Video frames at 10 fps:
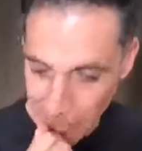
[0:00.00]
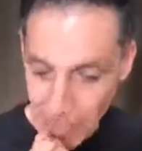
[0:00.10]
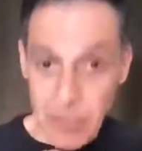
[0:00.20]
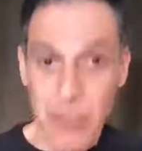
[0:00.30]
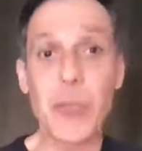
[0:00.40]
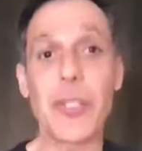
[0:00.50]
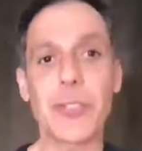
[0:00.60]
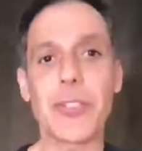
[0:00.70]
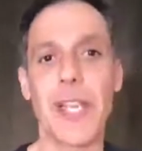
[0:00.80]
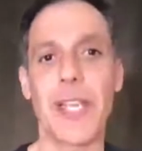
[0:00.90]
2
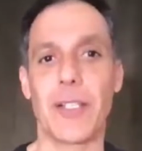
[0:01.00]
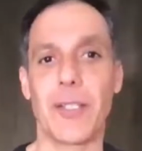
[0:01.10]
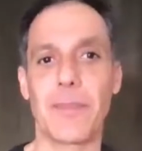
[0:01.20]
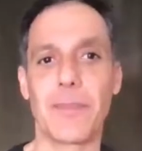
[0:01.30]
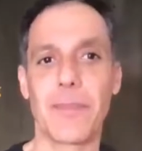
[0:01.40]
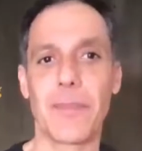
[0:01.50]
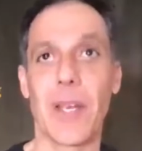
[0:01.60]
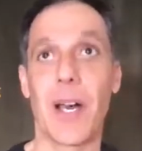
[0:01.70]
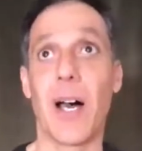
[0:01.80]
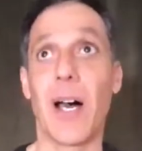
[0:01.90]
years later,
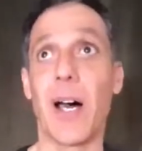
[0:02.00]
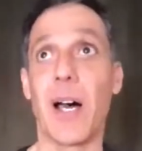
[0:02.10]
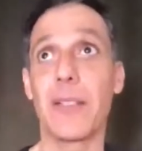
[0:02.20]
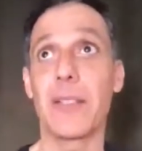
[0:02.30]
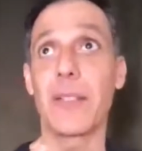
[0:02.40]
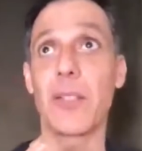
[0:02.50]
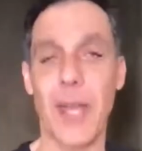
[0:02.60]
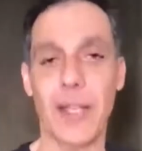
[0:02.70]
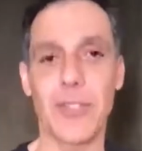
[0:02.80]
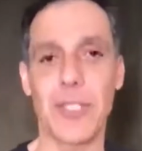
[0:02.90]

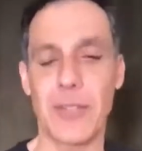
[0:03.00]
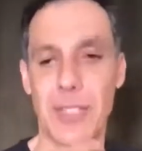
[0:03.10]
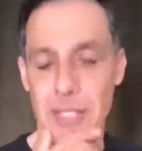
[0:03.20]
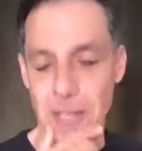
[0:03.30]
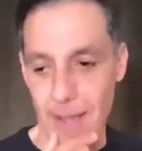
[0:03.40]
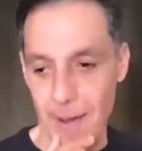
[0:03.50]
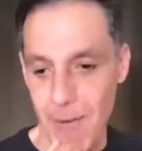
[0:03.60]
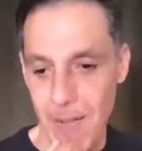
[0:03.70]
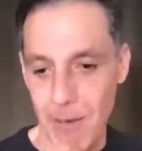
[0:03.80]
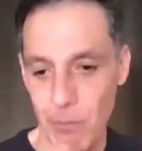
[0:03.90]
2017 now,